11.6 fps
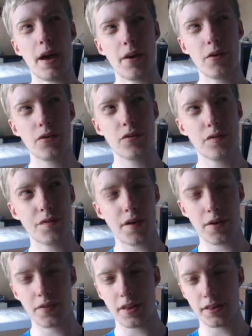I also
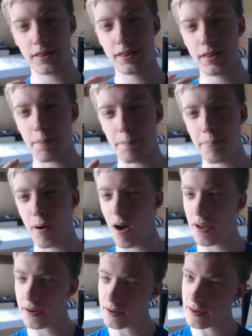found that the
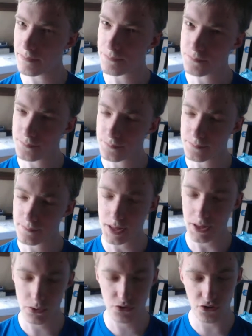bond
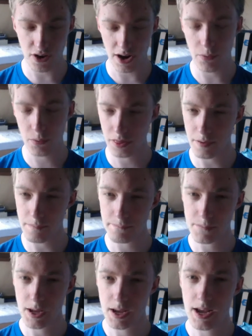that you share with them,
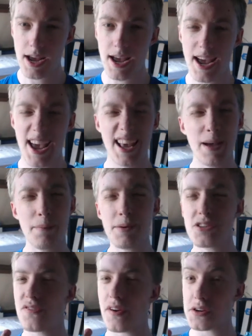it can
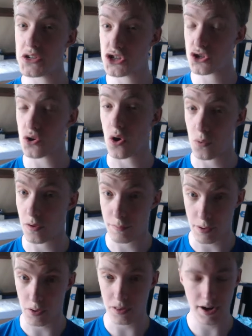be very strong
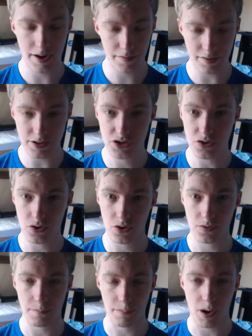with both, and I have a very strong
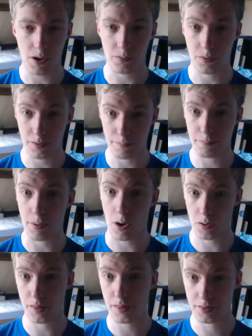bond with
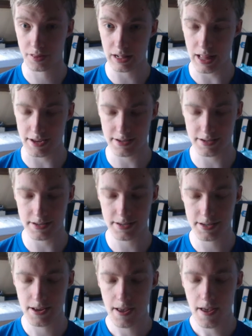both
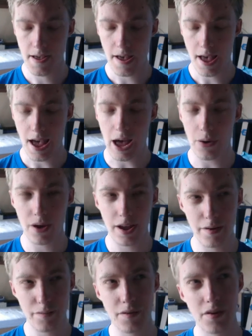classes.
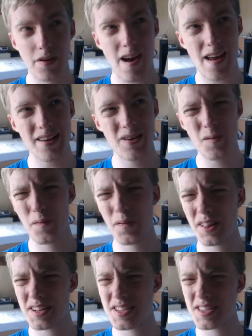However, I do
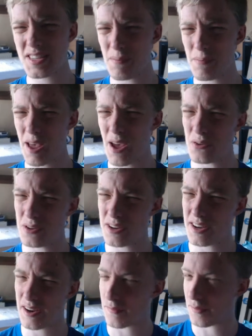feel it's somehow
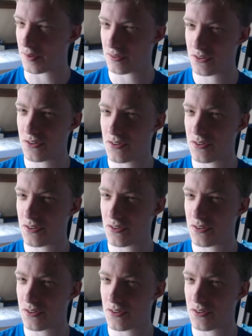different.